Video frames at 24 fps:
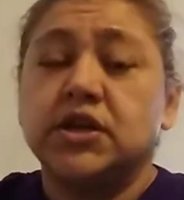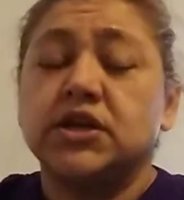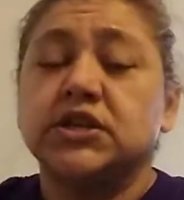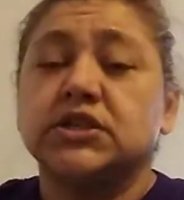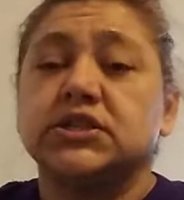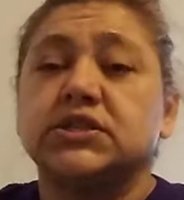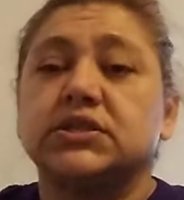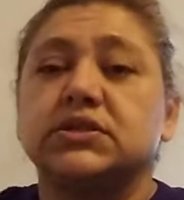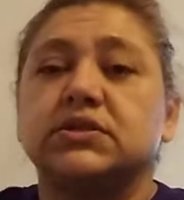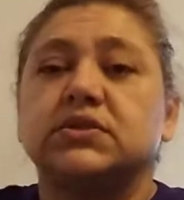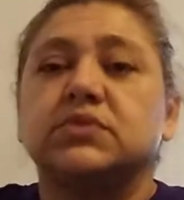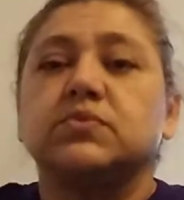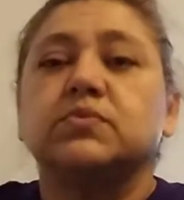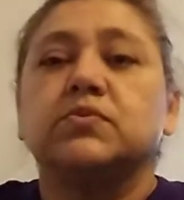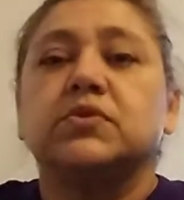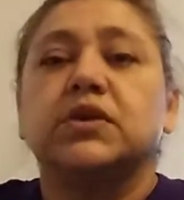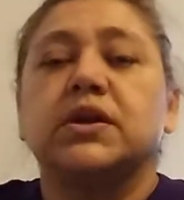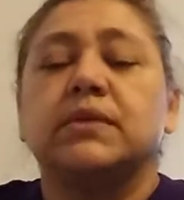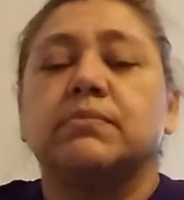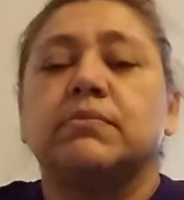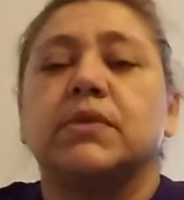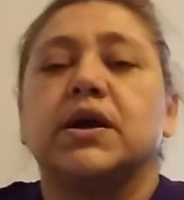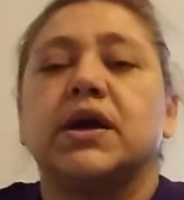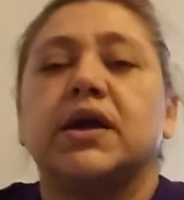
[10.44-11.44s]
It's
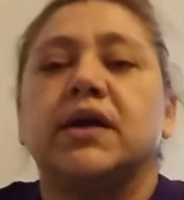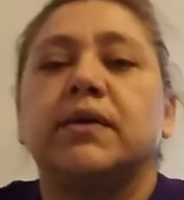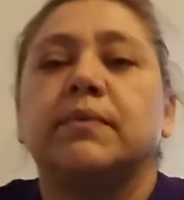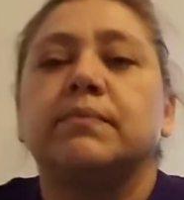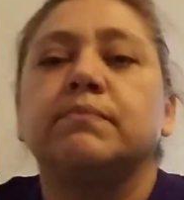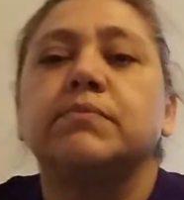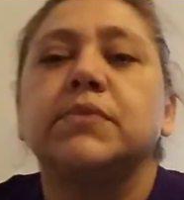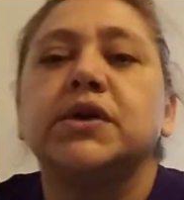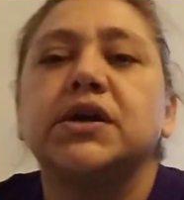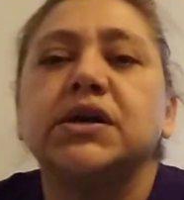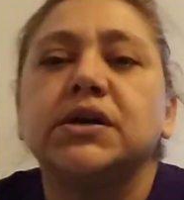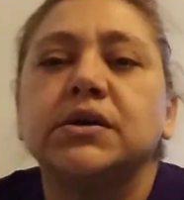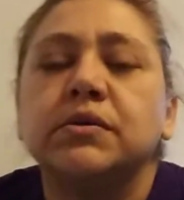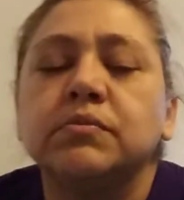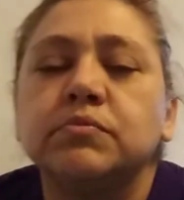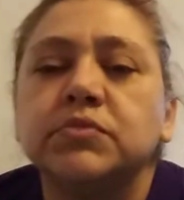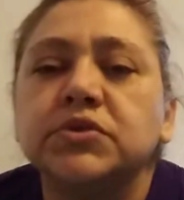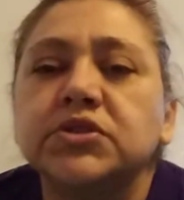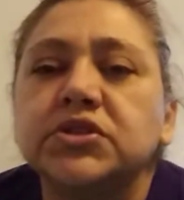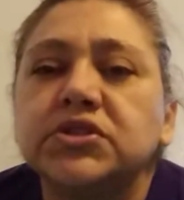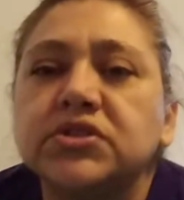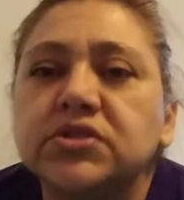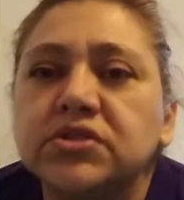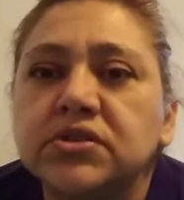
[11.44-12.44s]
one of my
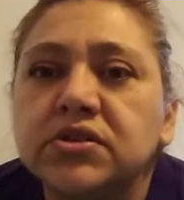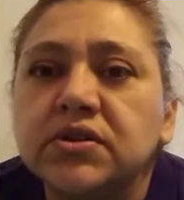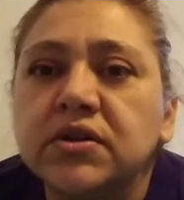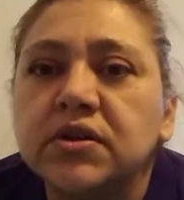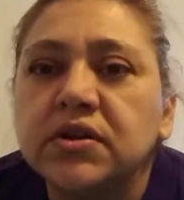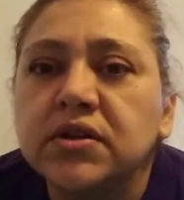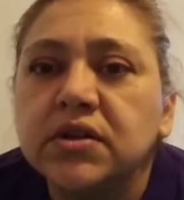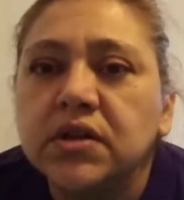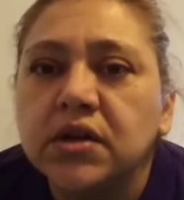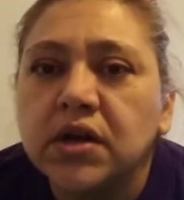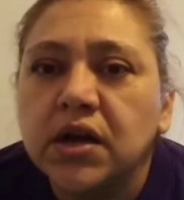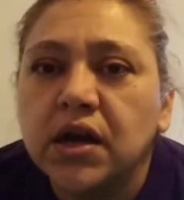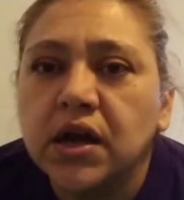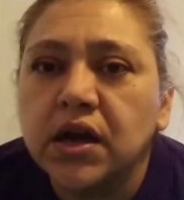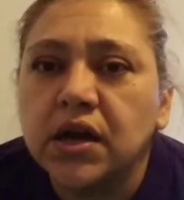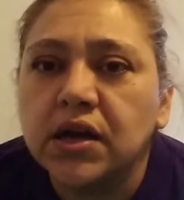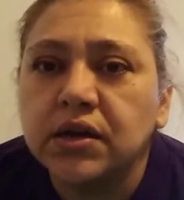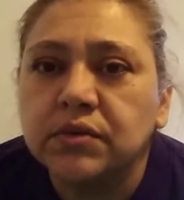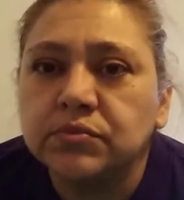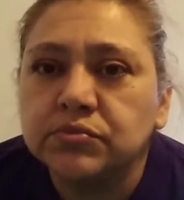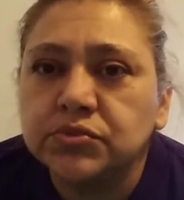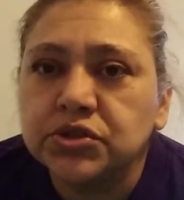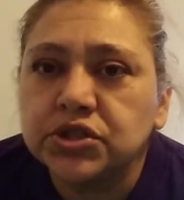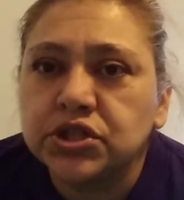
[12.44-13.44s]
mom's
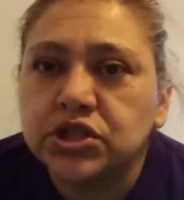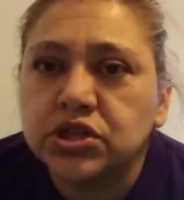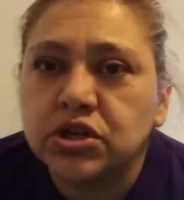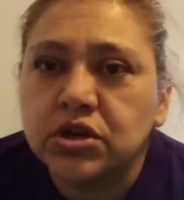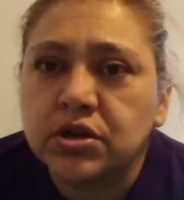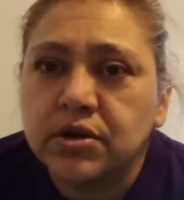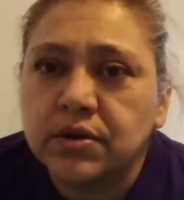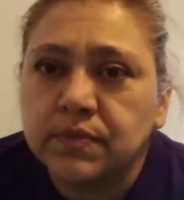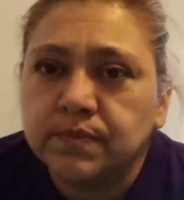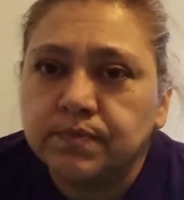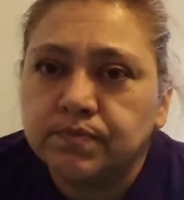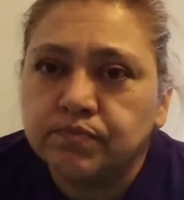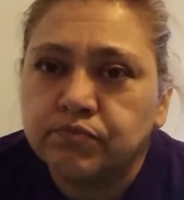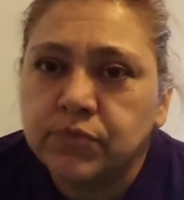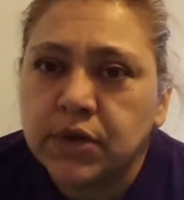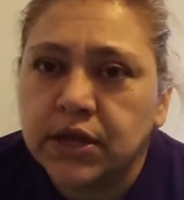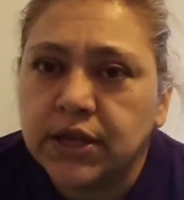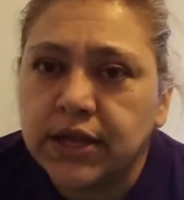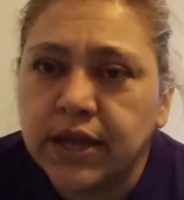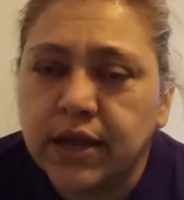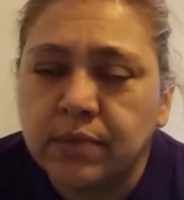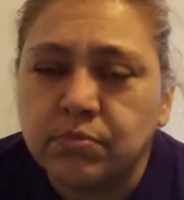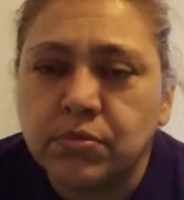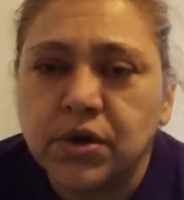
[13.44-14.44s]
um, shirt, my
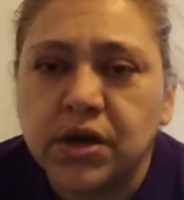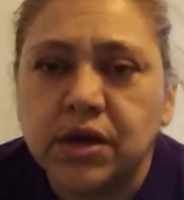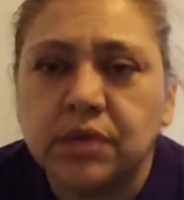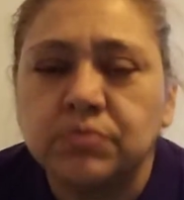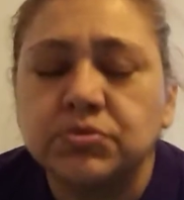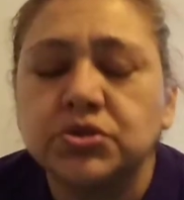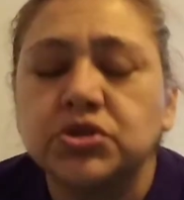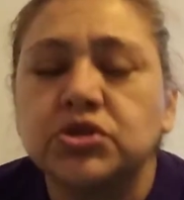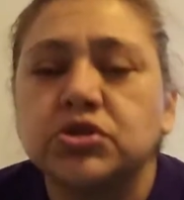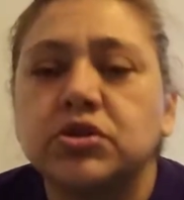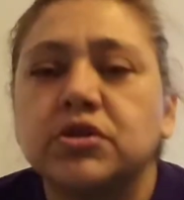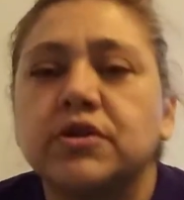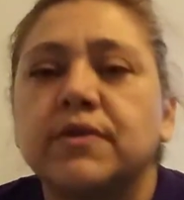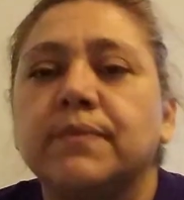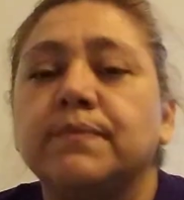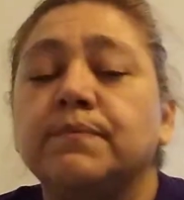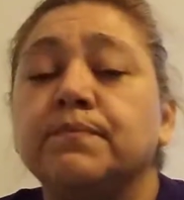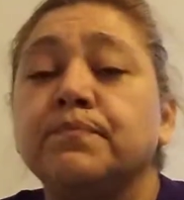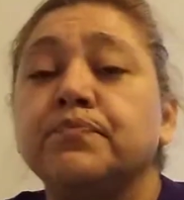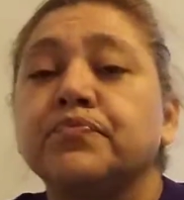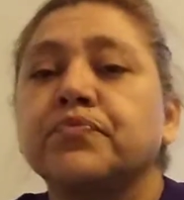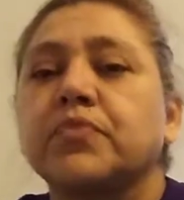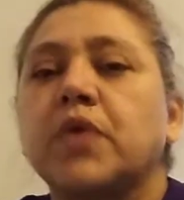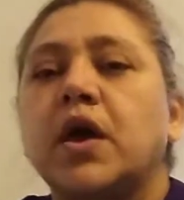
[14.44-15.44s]
late mom's shirt.
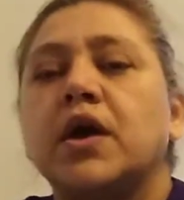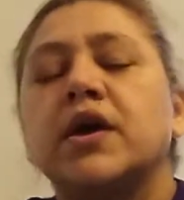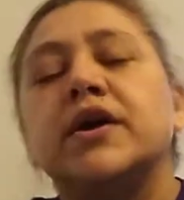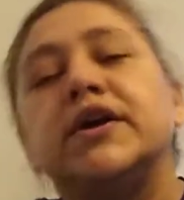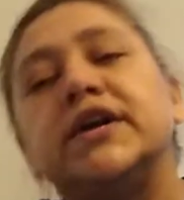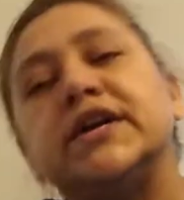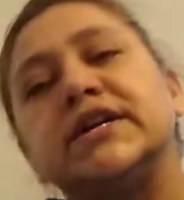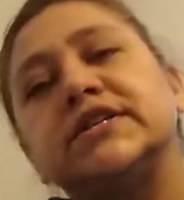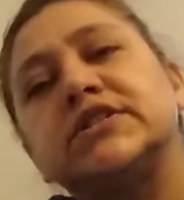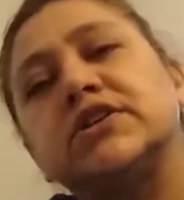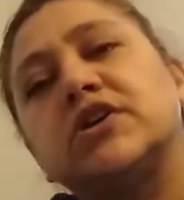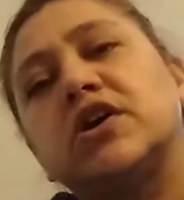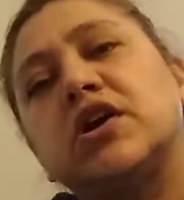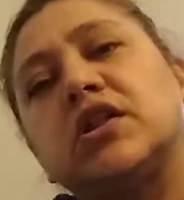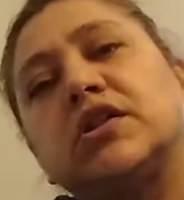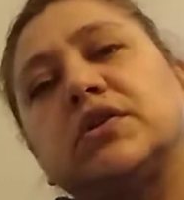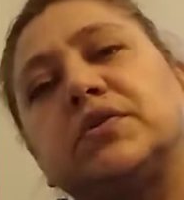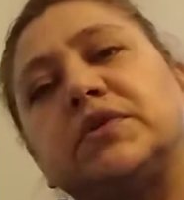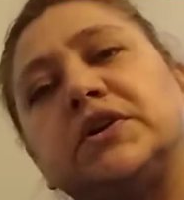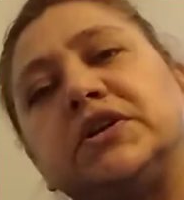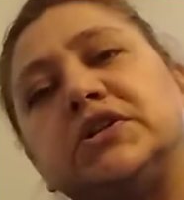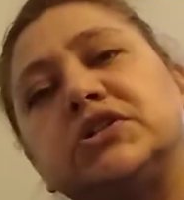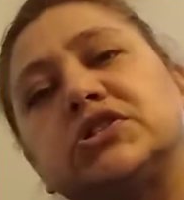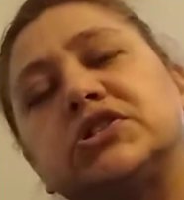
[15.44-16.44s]
It's a
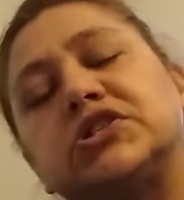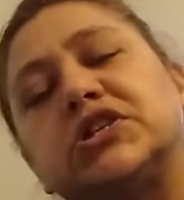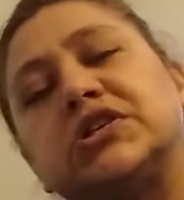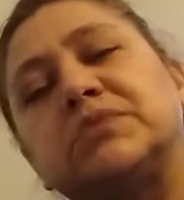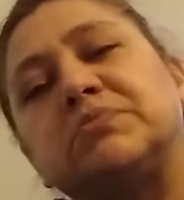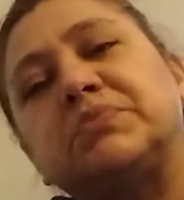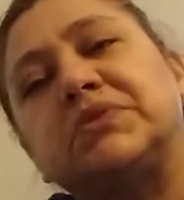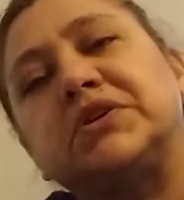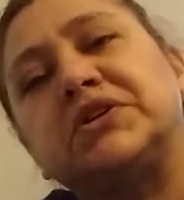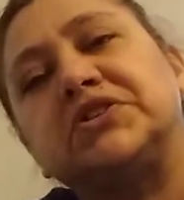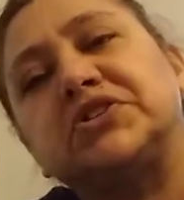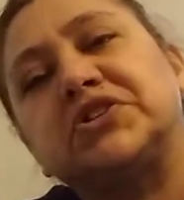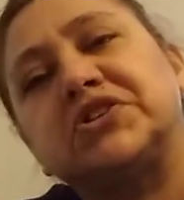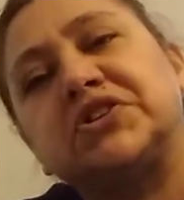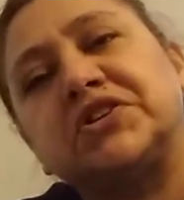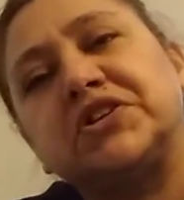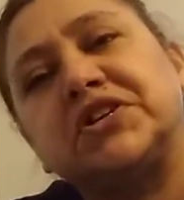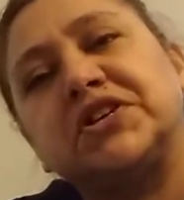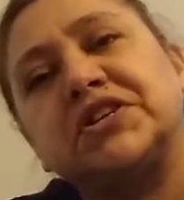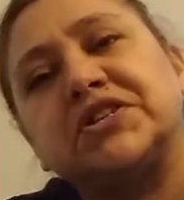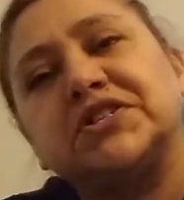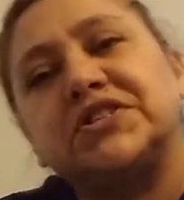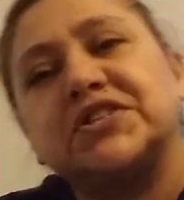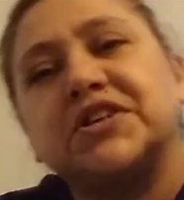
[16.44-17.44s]
Halloween shirt, but I
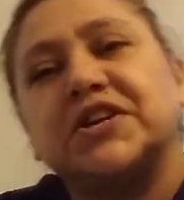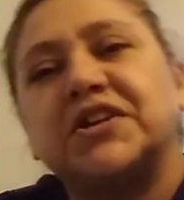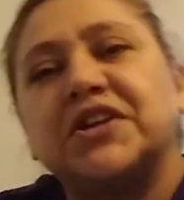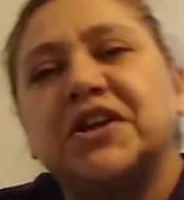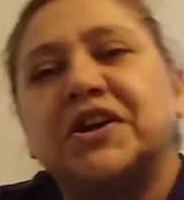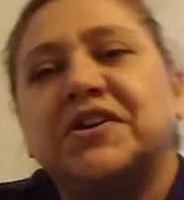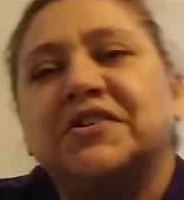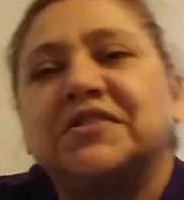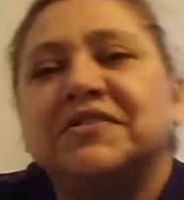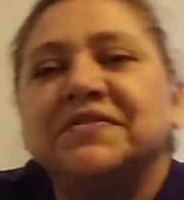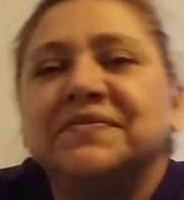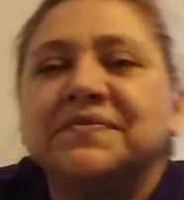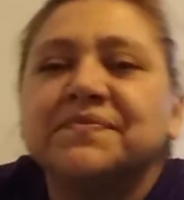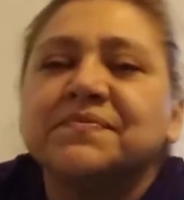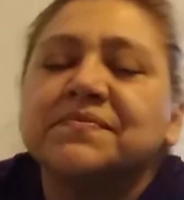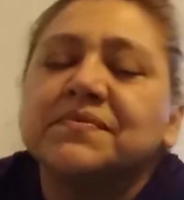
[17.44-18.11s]
turned it inside out.